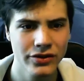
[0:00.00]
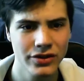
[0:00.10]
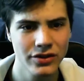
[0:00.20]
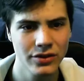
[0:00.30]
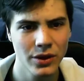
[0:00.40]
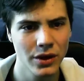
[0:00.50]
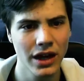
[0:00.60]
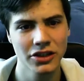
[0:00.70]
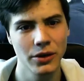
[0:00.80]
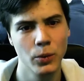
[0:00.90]

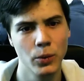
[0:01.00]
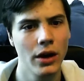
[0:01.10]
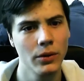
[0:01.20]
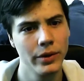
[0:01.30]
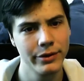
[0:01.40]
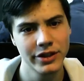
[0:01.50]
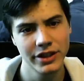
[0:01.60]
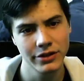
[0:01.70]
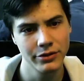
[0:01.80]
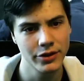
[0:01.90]
while
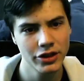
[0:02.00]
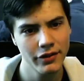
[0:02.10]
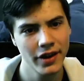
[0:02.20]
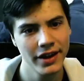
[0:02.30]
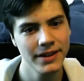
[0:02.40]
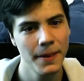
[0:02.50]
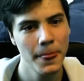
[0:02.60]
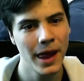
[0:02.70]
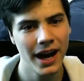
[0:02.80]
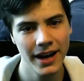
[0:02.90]
we were still doing Shovel Knight,